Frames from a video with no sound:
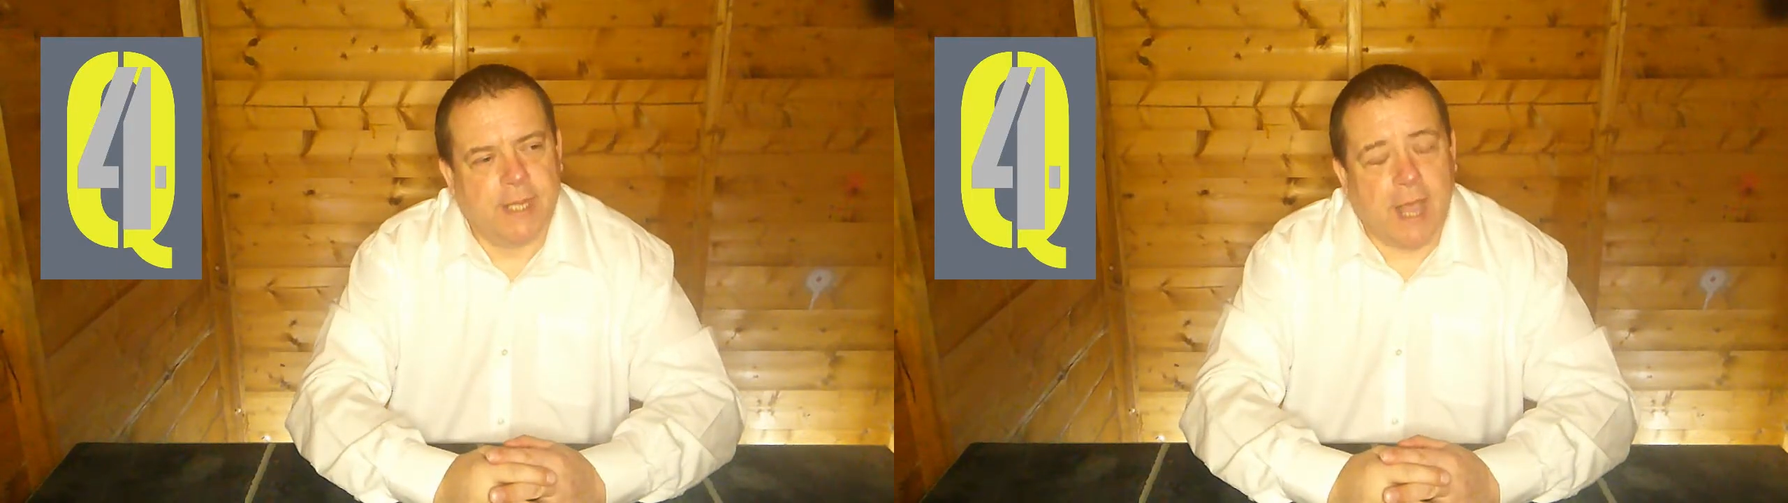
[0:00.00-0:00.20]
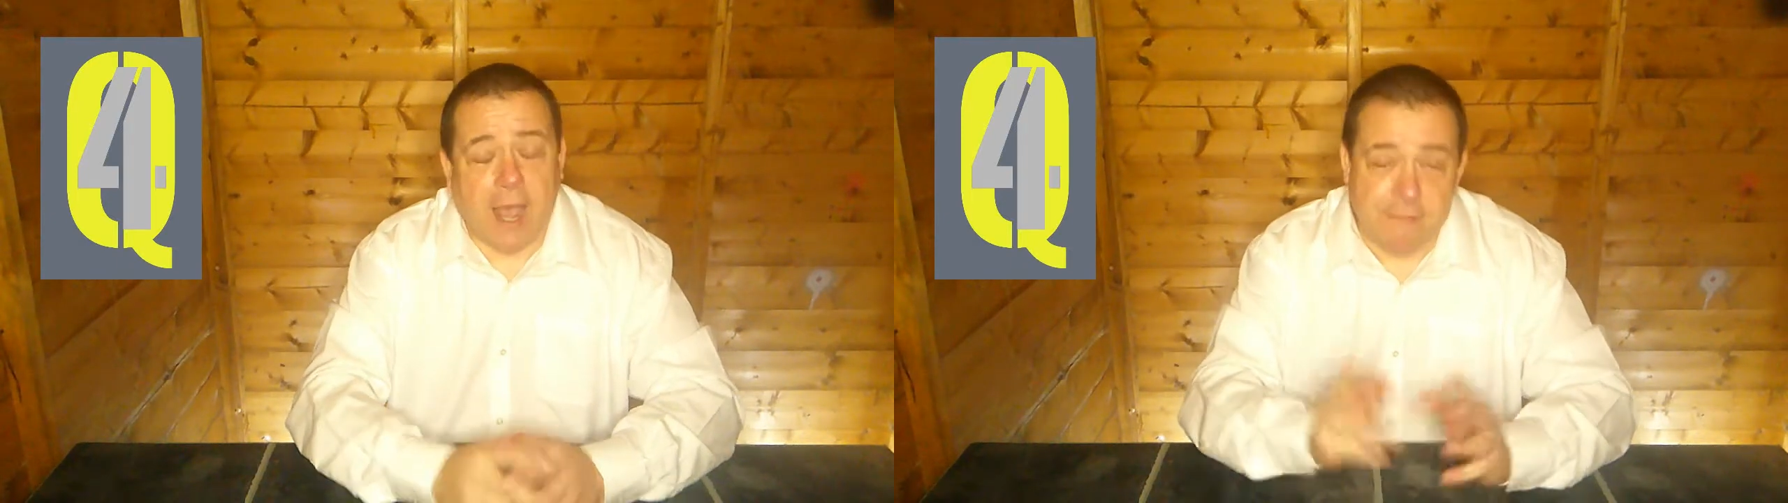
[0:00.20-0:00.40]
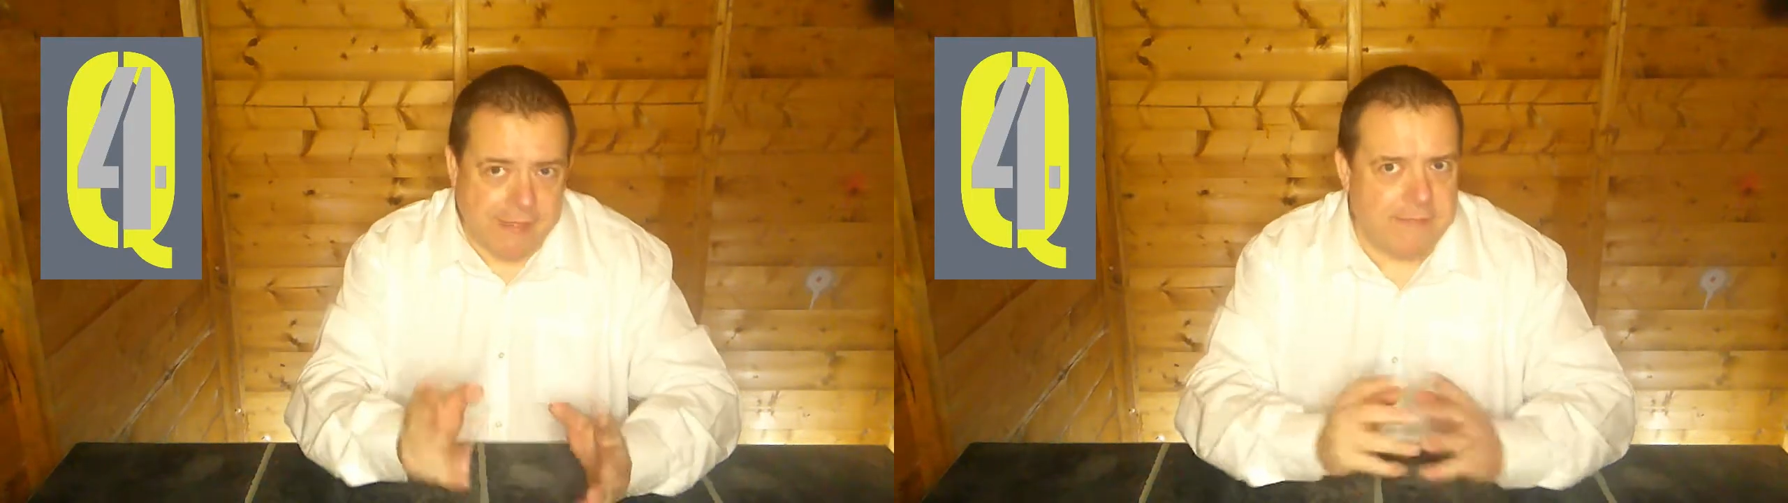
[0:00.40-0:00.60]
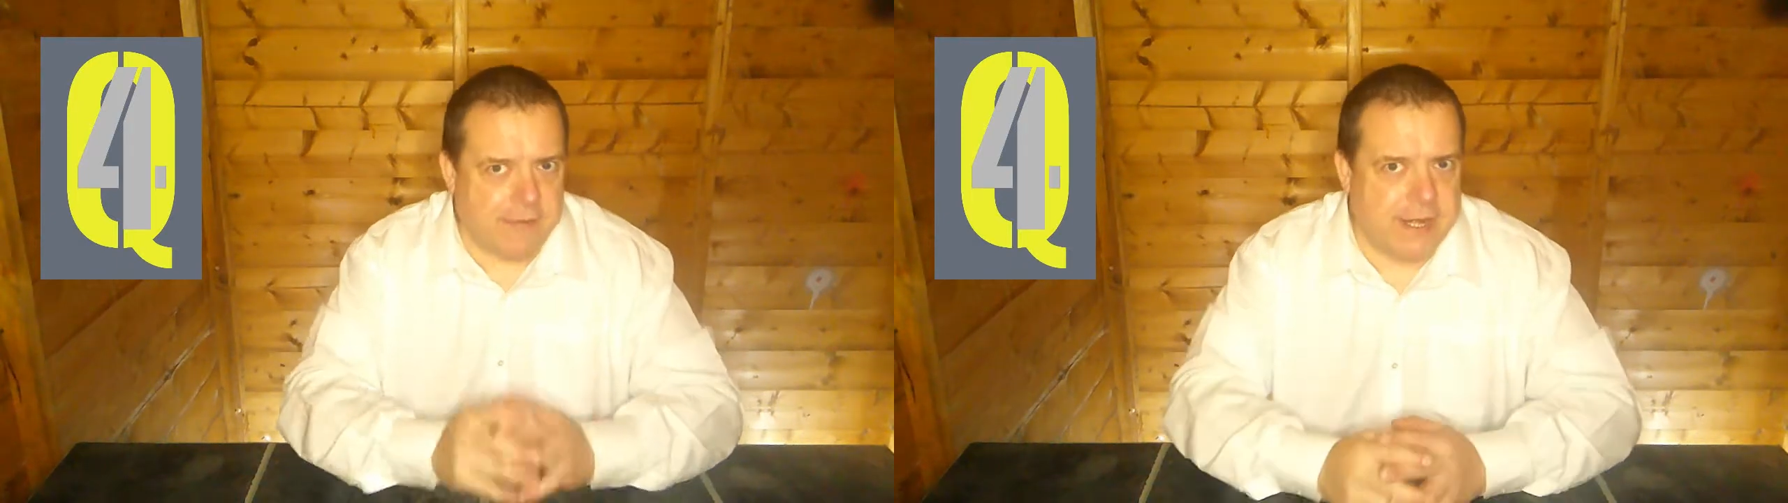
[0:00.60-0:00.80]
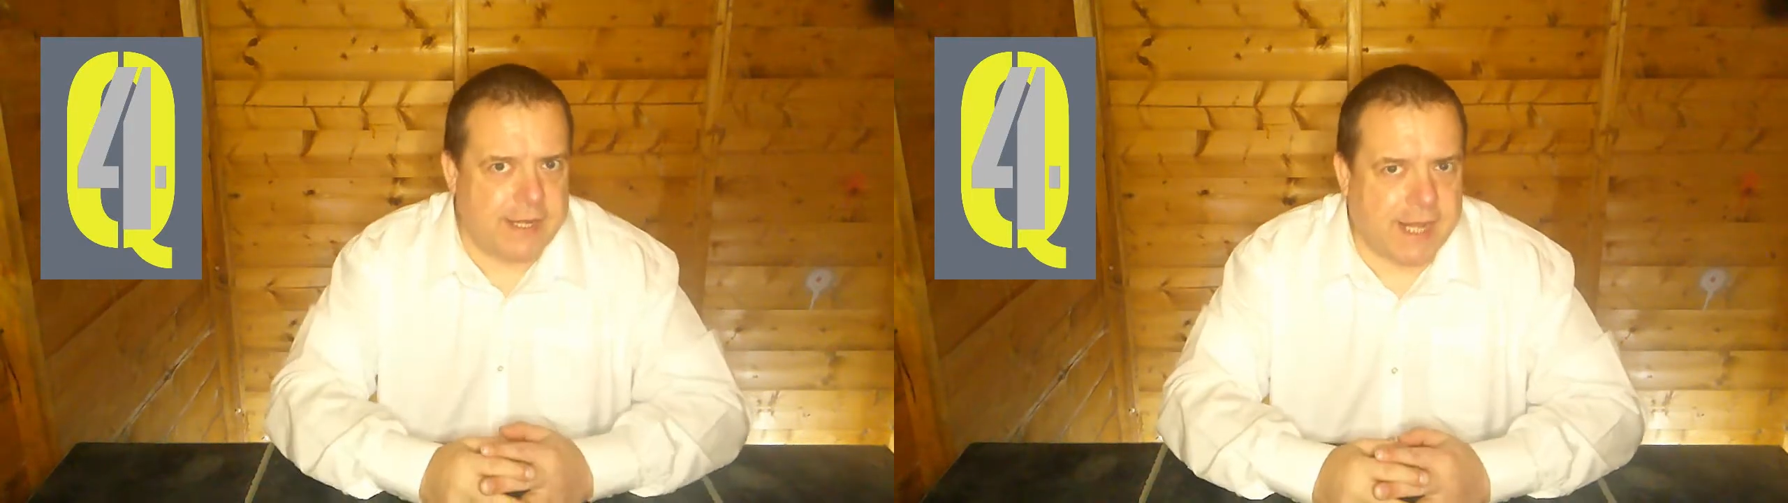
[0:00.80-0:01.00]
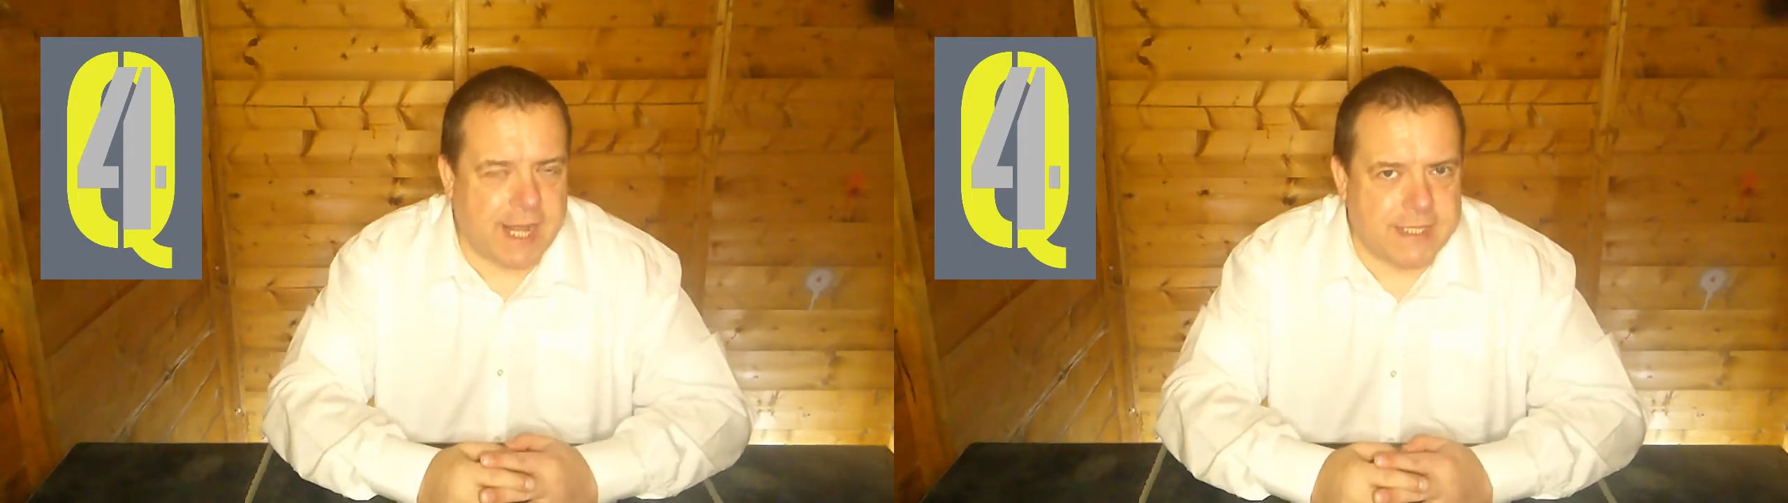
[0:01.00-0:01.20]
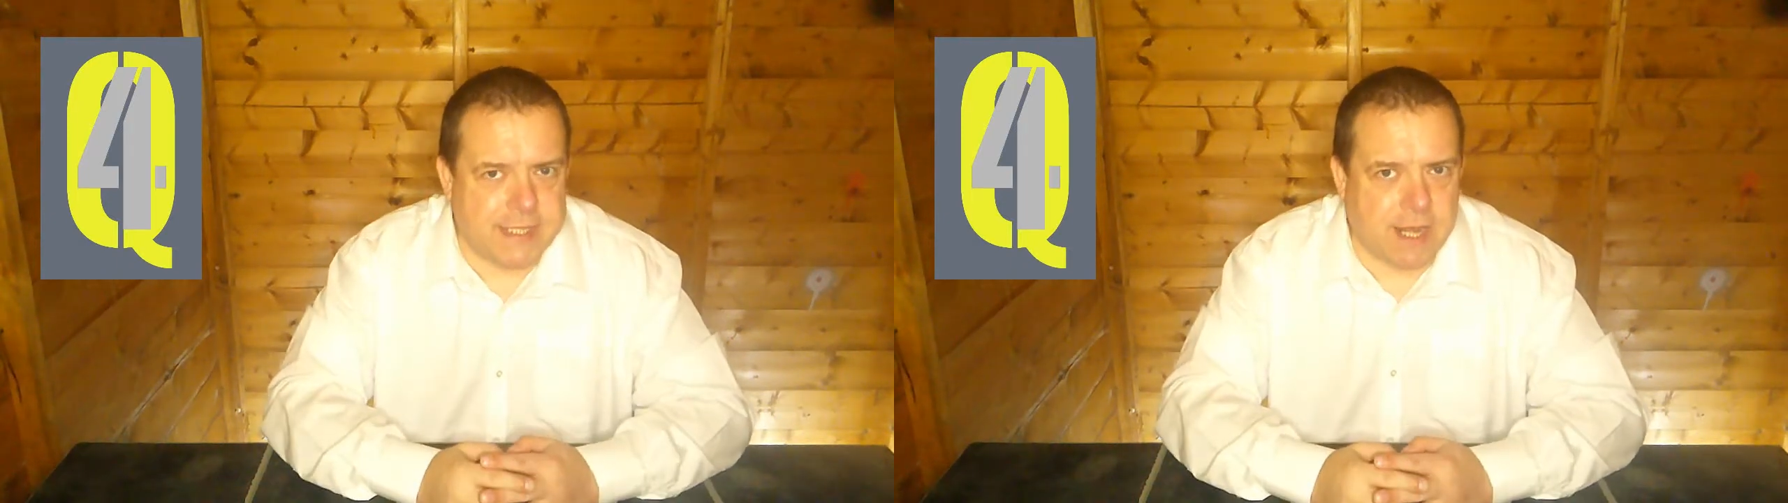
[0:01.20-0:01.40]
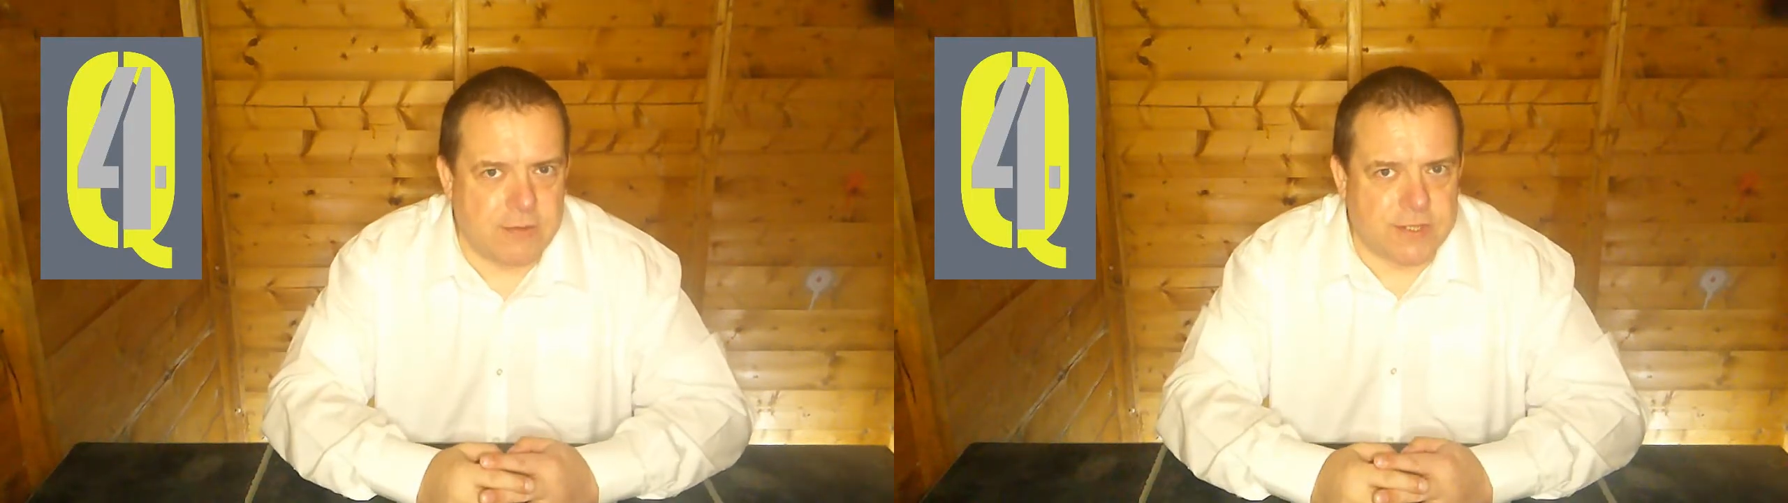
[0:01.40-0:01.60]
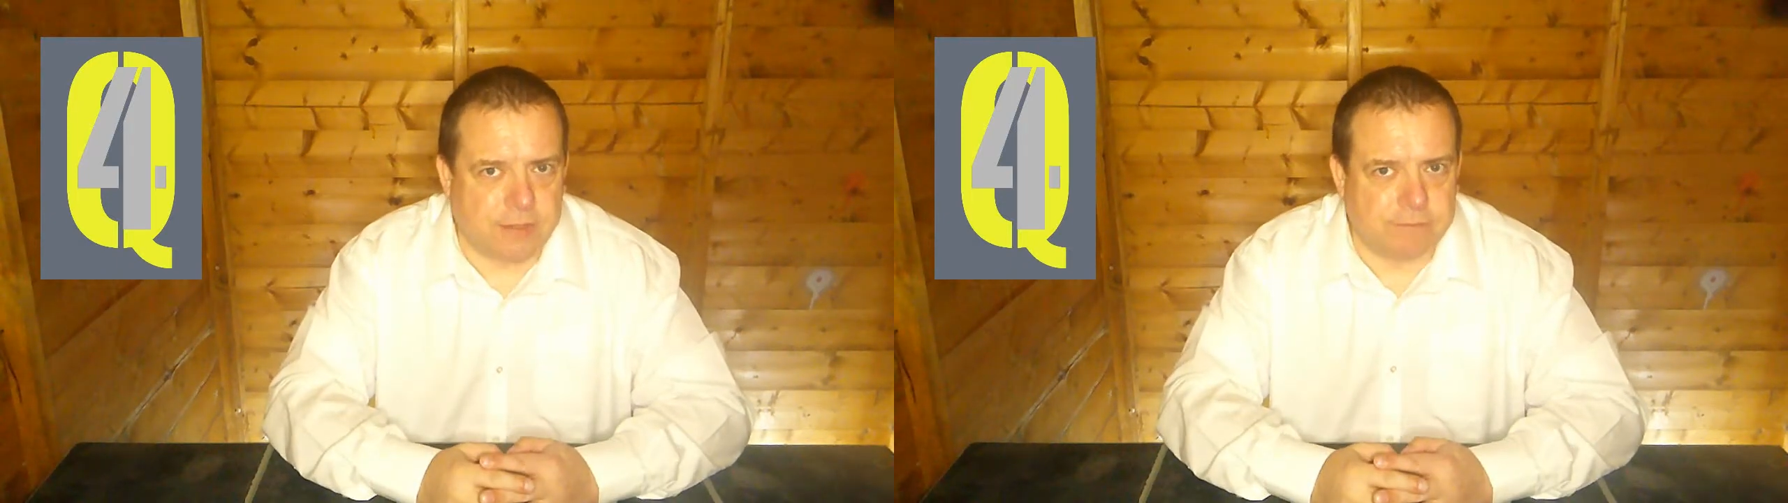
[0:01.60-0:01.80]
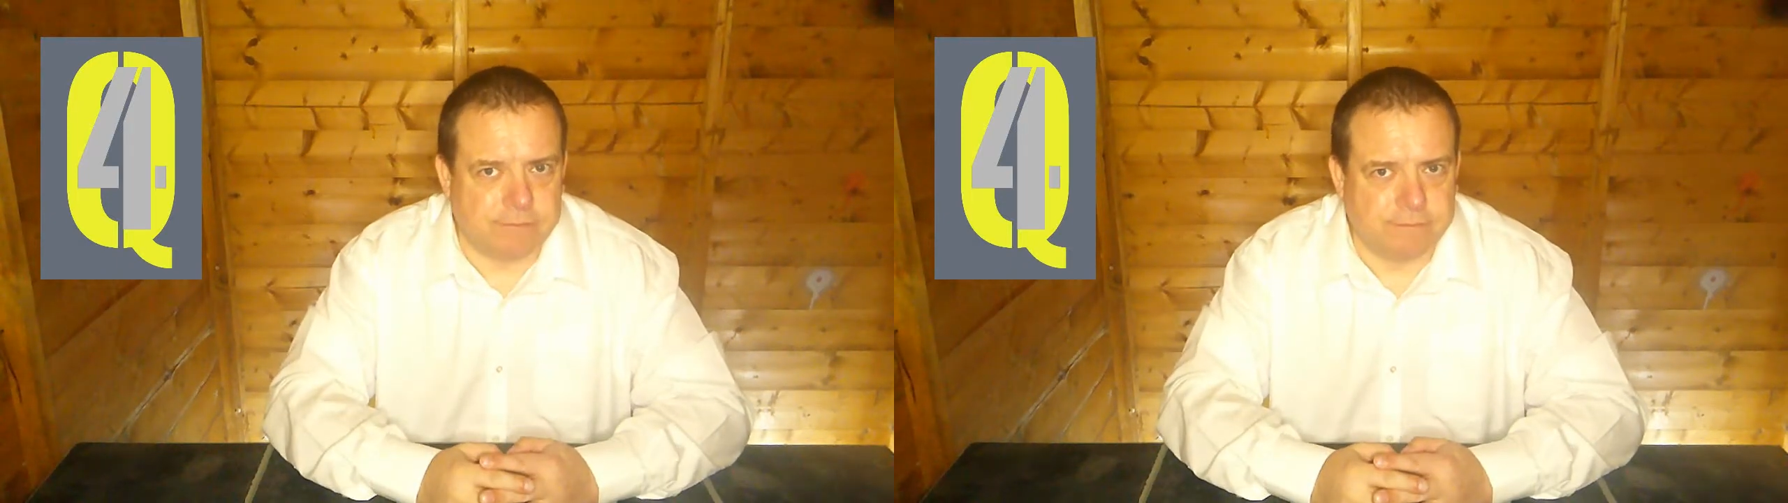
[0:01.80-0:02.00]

And then their indicator goes on.